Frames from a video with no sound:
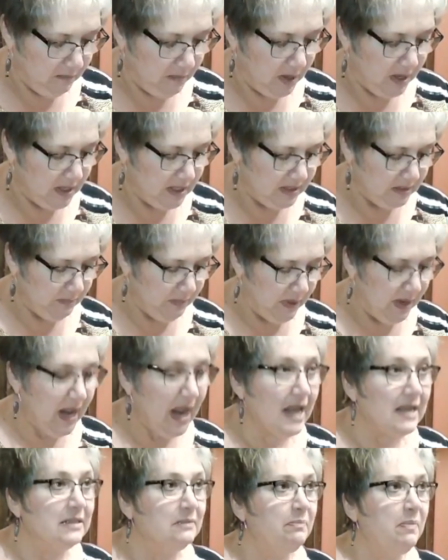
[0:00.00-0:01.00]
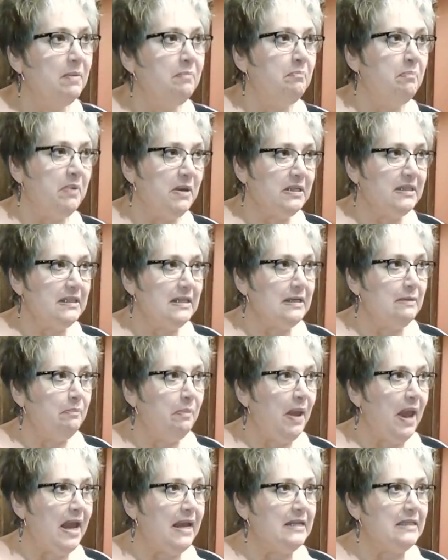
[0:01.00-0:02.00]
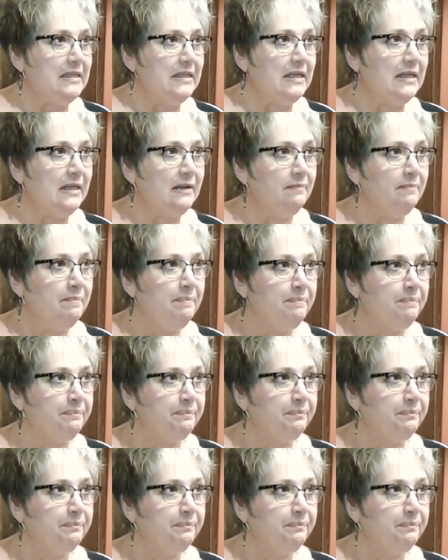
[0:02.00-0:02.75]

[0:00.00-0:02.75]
My husband has been busy painting